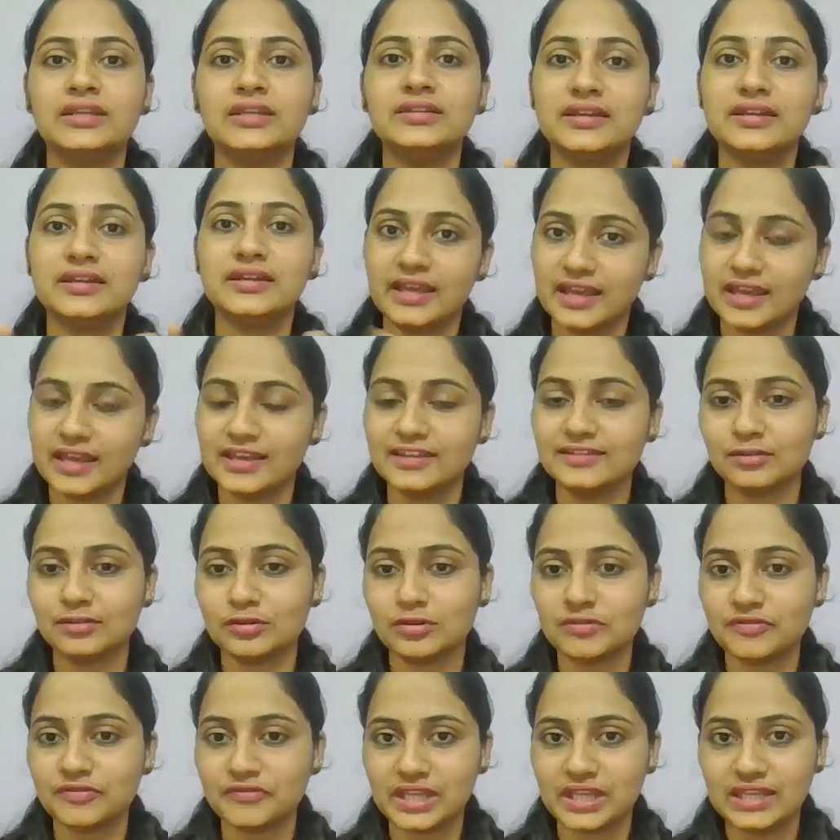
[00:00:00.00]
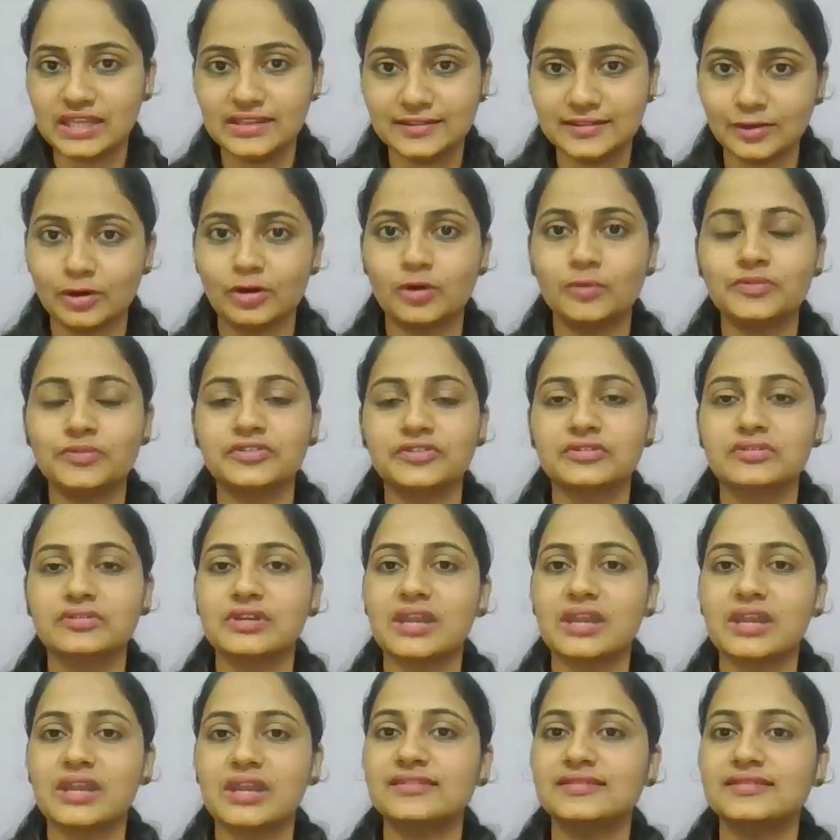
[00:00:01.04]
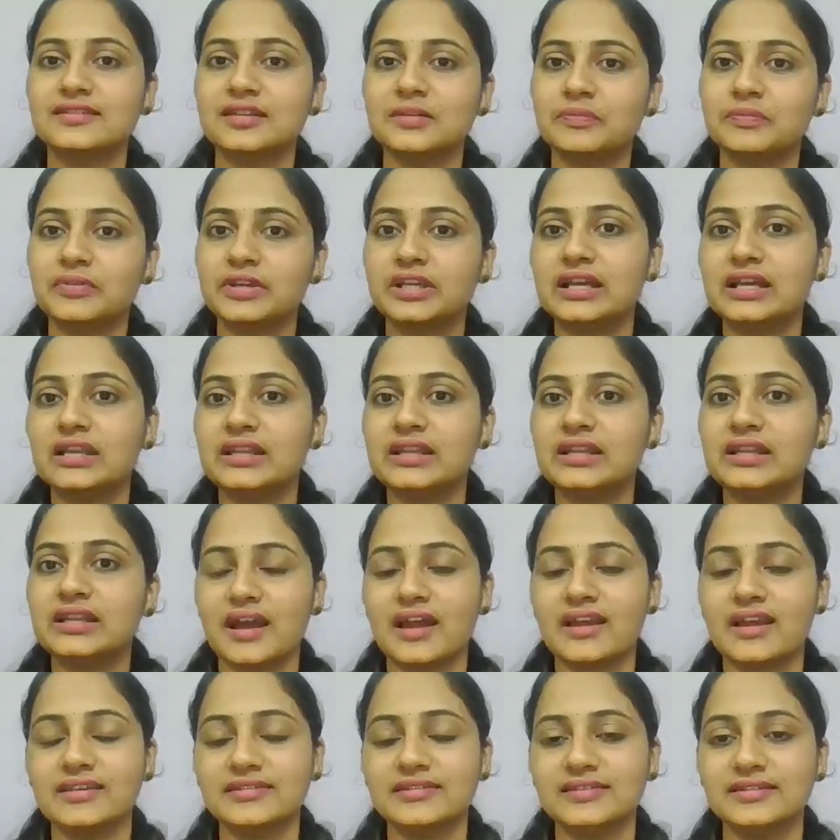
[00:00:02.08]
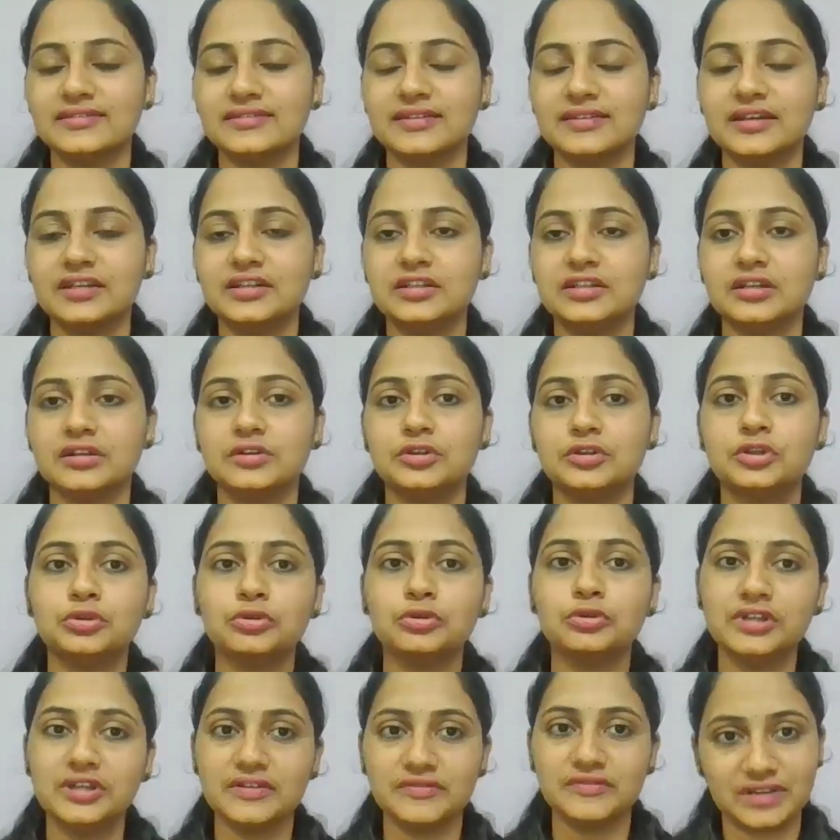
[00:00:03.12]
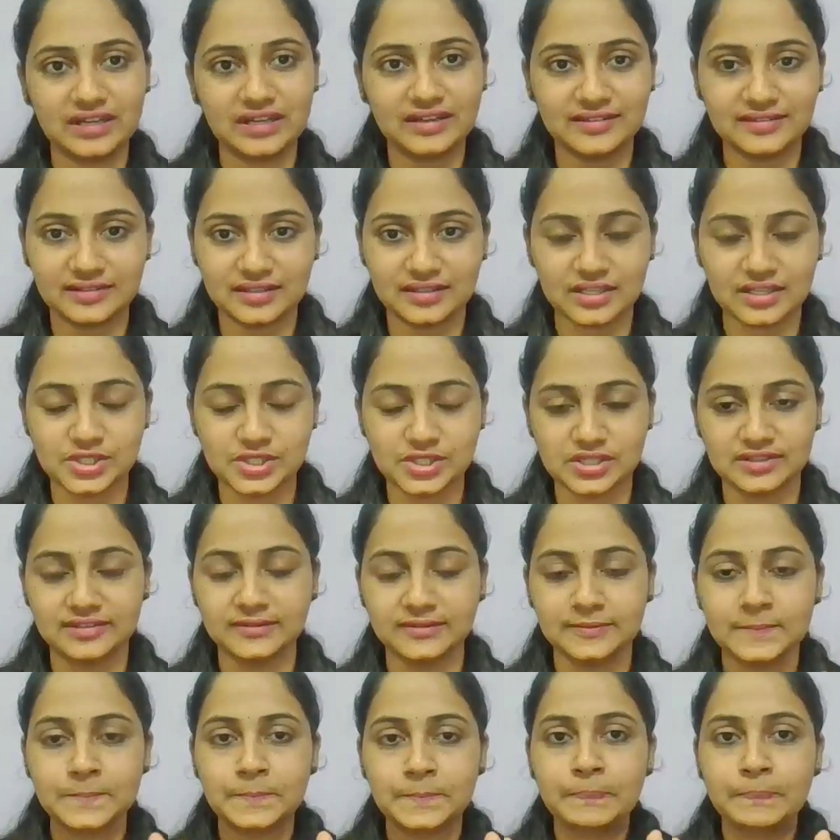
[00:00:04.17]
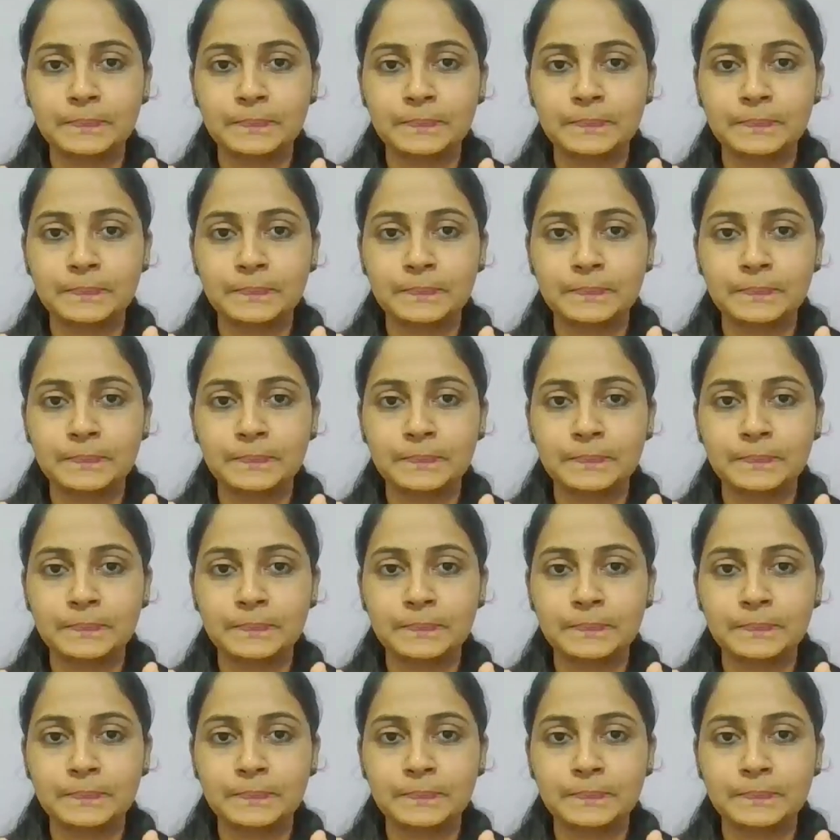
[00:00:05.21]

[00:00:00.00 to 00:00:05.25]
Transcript: In the case of ESOPs, tax typically arises at two different stages.